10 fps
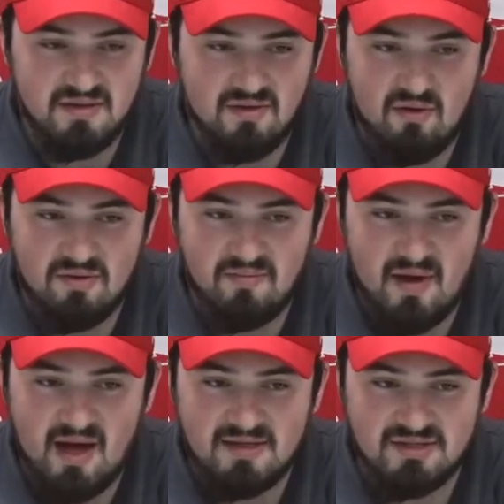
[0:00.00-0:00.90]
you know, the
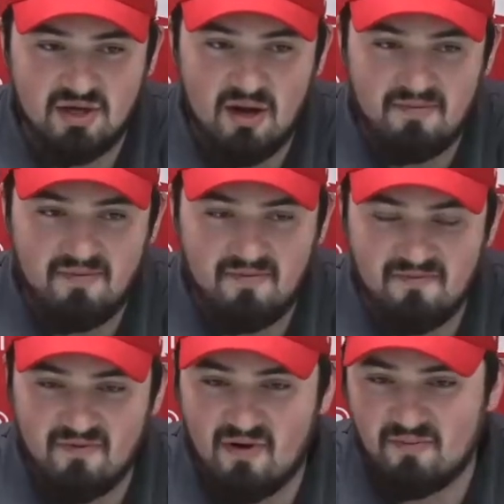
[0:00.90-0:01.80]
backstop for our